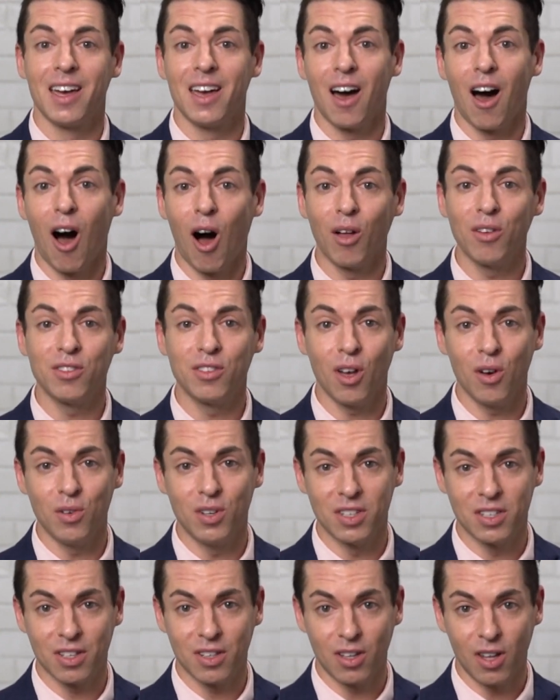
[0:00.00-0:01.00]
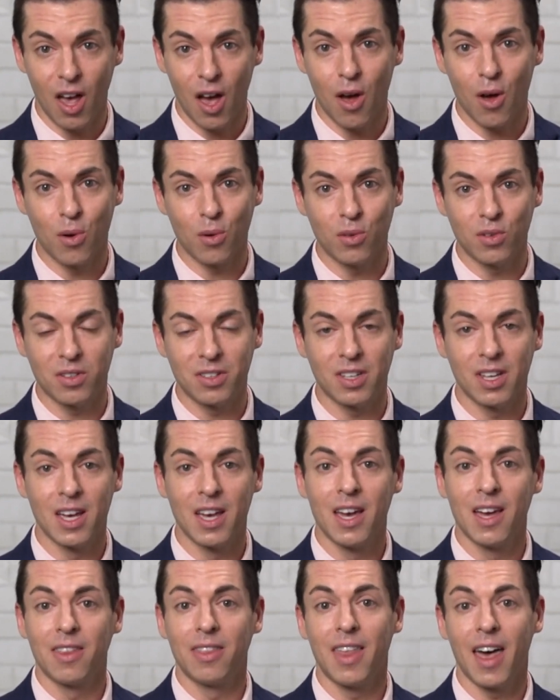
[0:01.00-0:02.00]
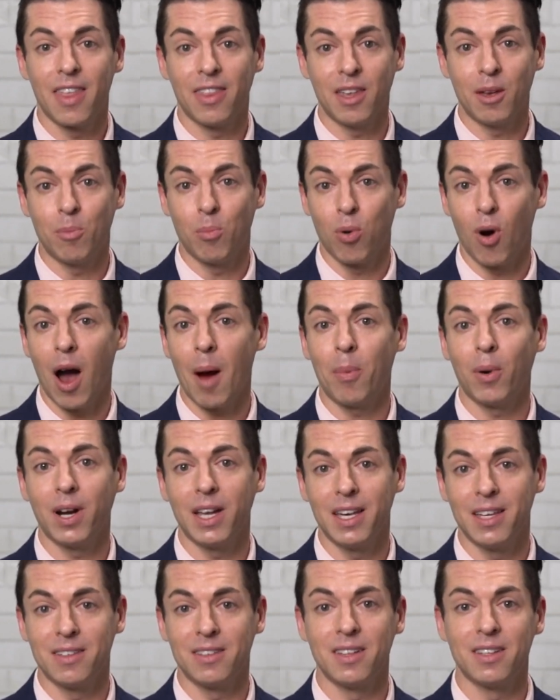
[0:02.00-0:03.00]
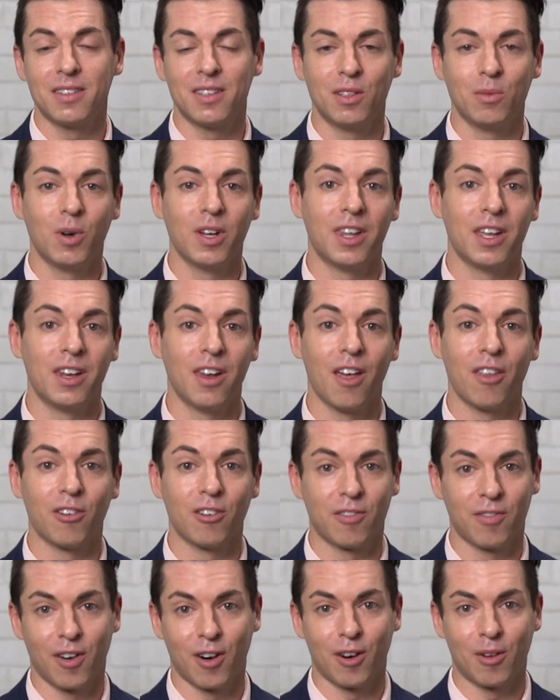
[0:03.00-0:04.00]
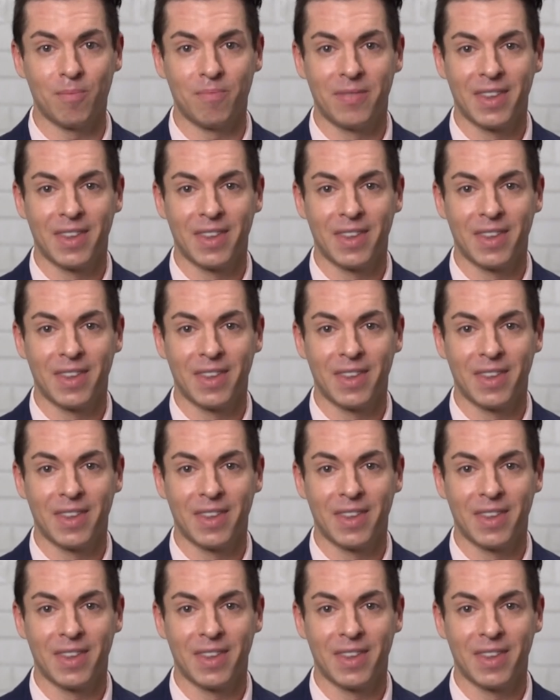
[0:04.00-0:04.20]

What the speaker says: also disclosed that the property is listed with another firm.